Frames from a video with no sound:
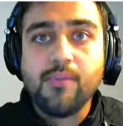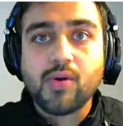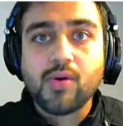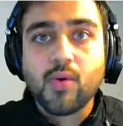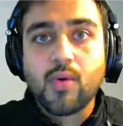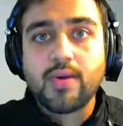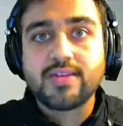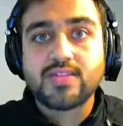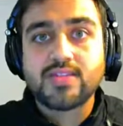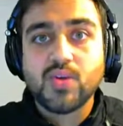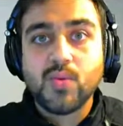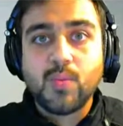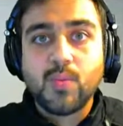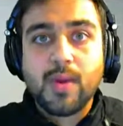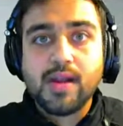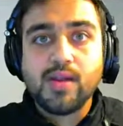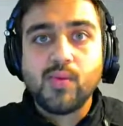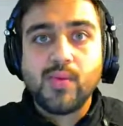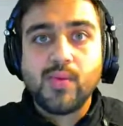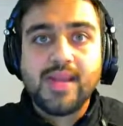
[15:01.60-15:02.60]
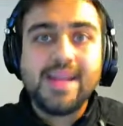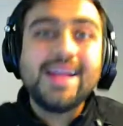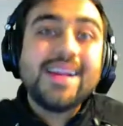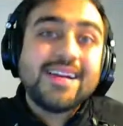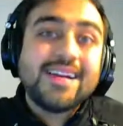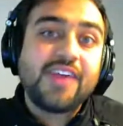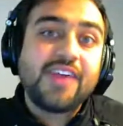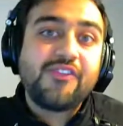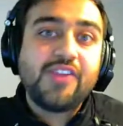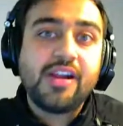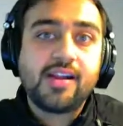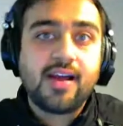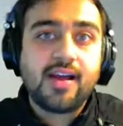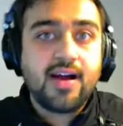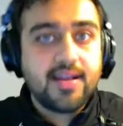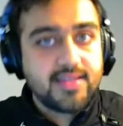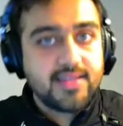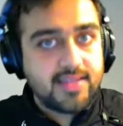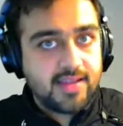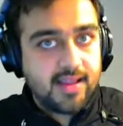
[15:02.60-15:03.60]
and they keep on going. So but we need a
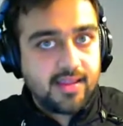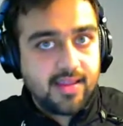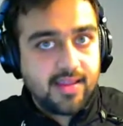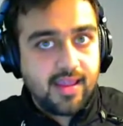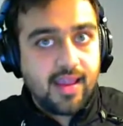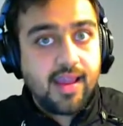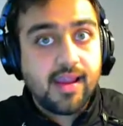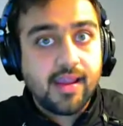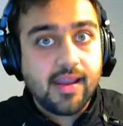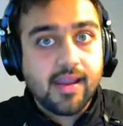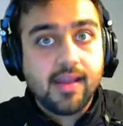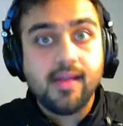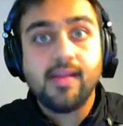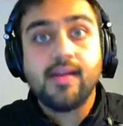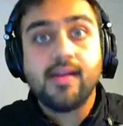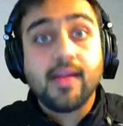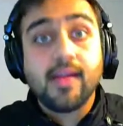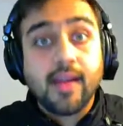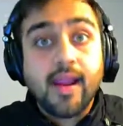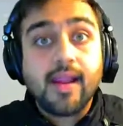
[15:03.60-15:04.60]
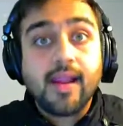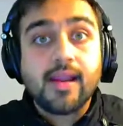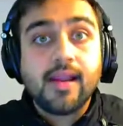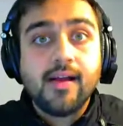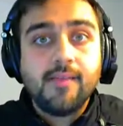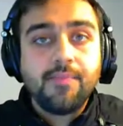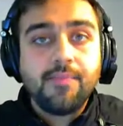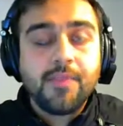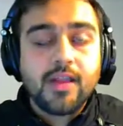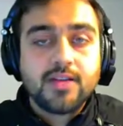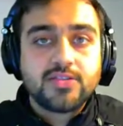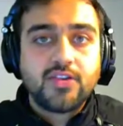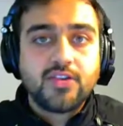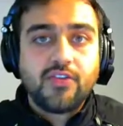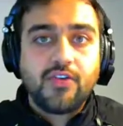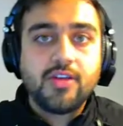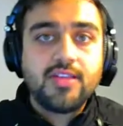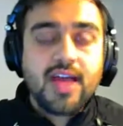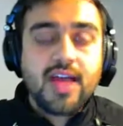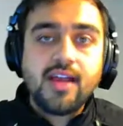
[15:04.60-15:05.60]
definite answer at the end, right?
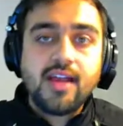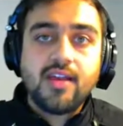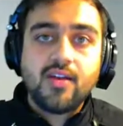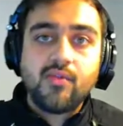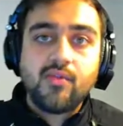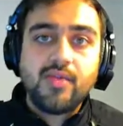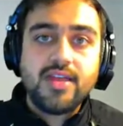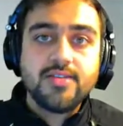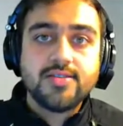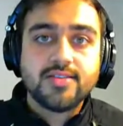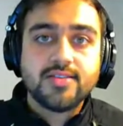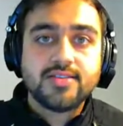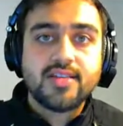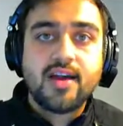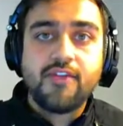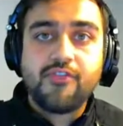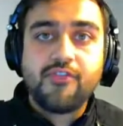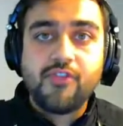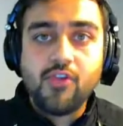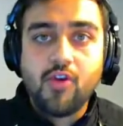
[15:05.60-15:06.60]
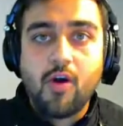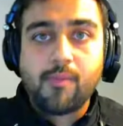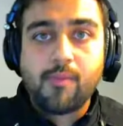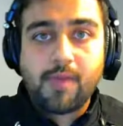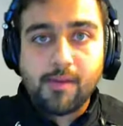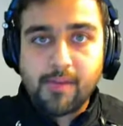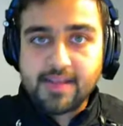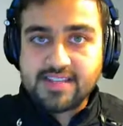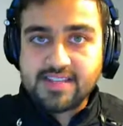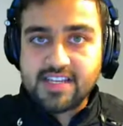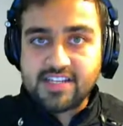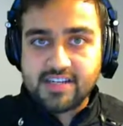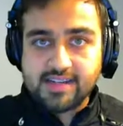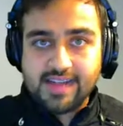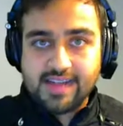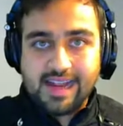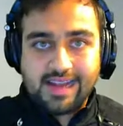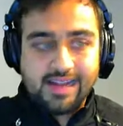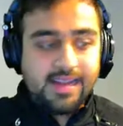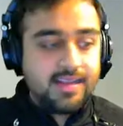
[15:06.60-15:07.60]
So for that we use a few
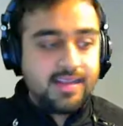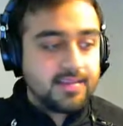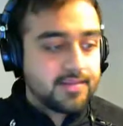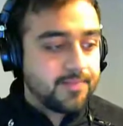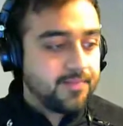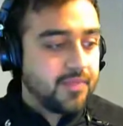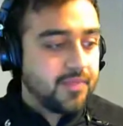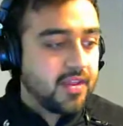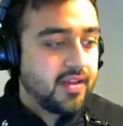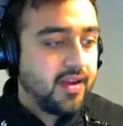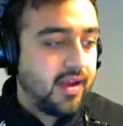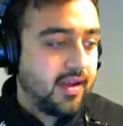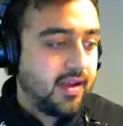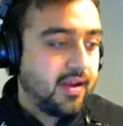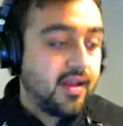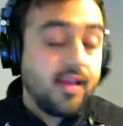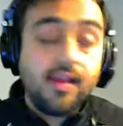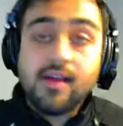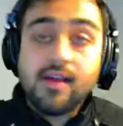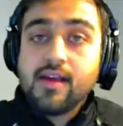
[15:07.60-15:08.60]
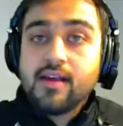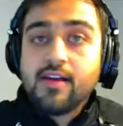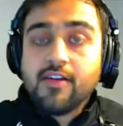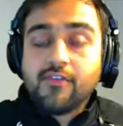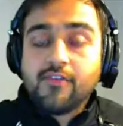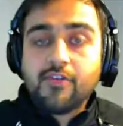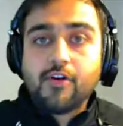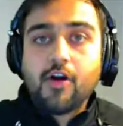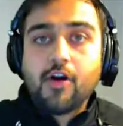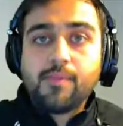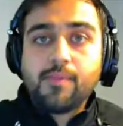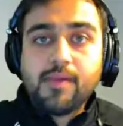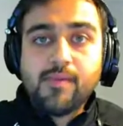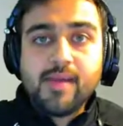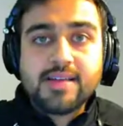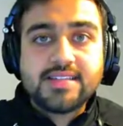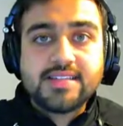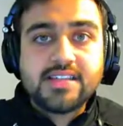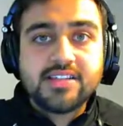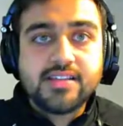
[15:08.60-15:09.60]
optimization techniques, right?
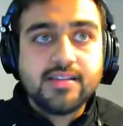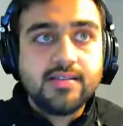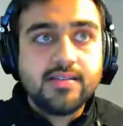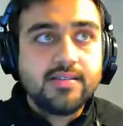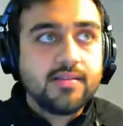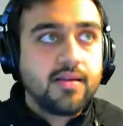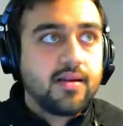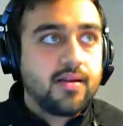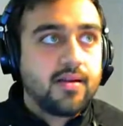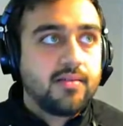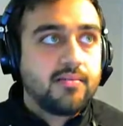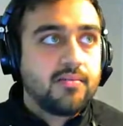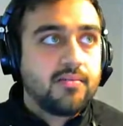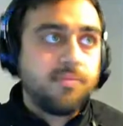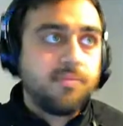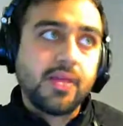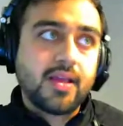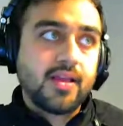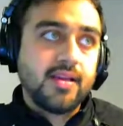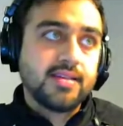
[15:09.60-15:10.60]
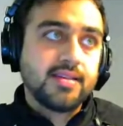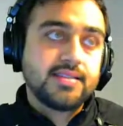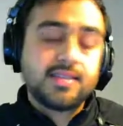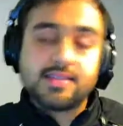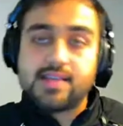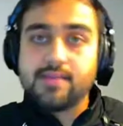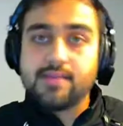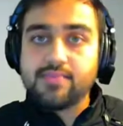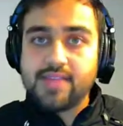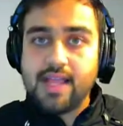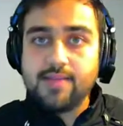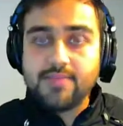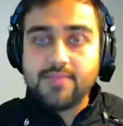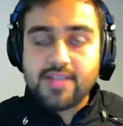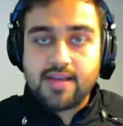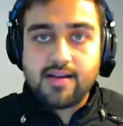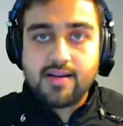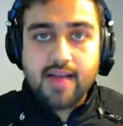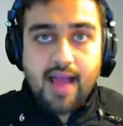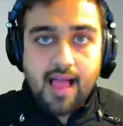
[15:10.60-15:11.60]
For optimization, because
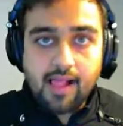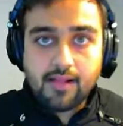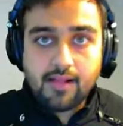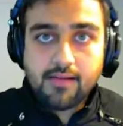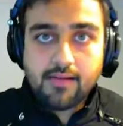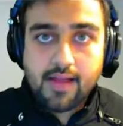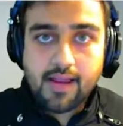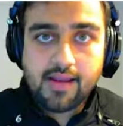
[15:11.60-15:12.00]
sometimes